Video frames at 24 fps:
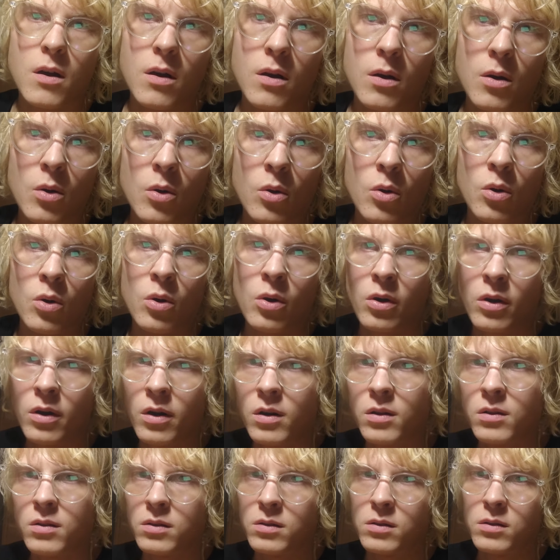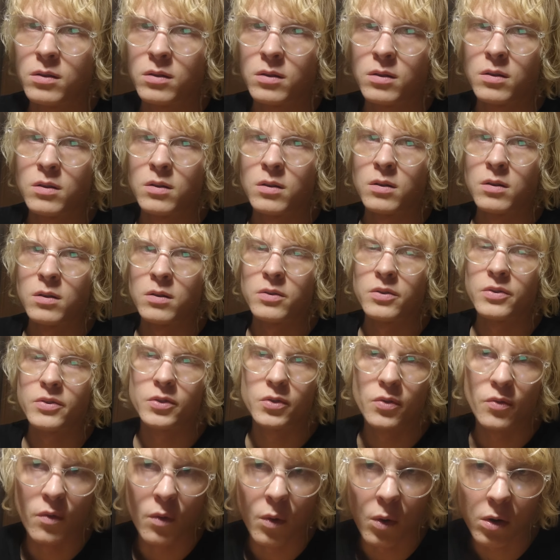or to
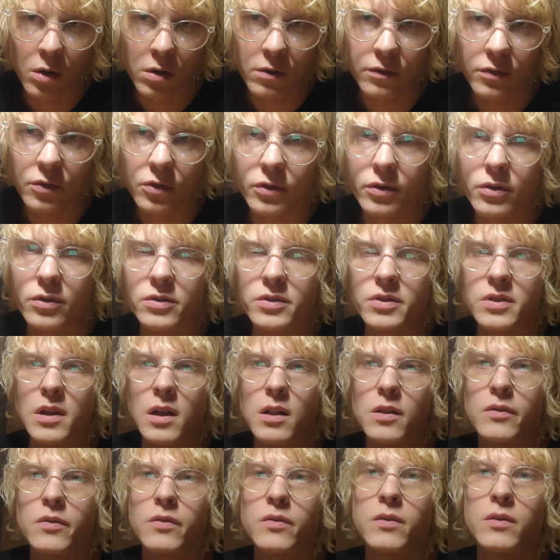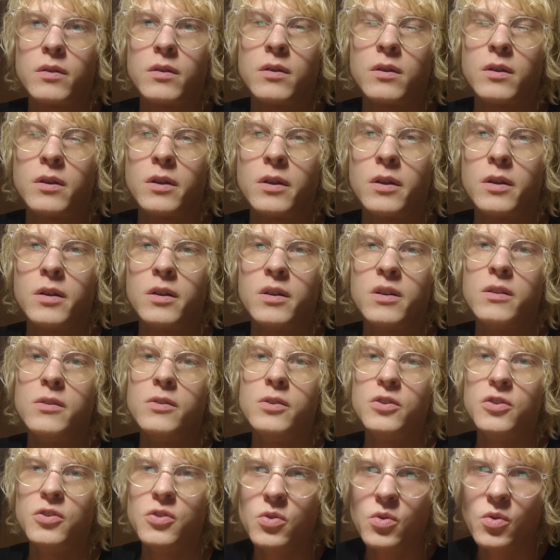work for yourself, to
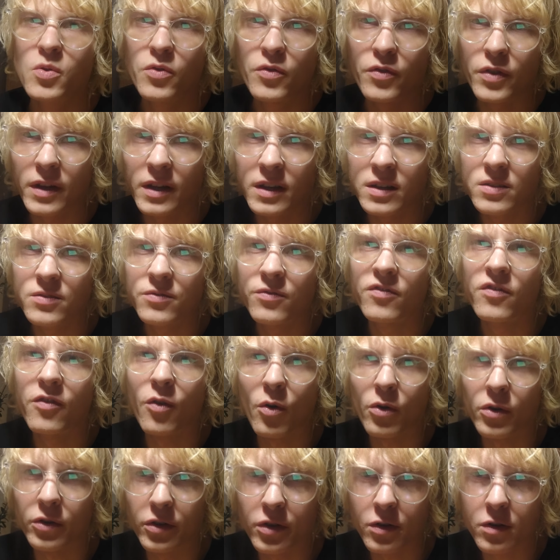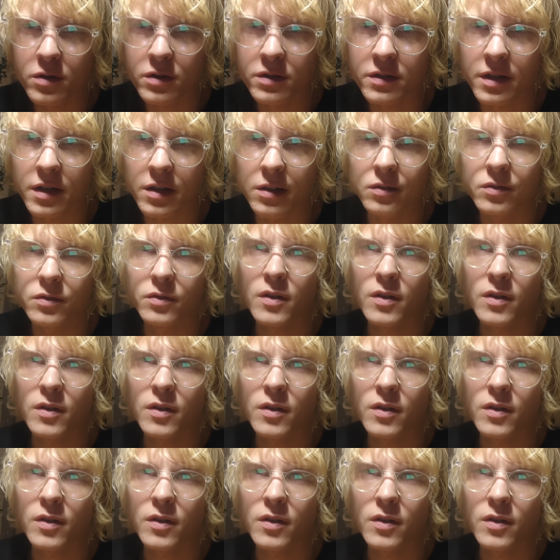do things for yourself,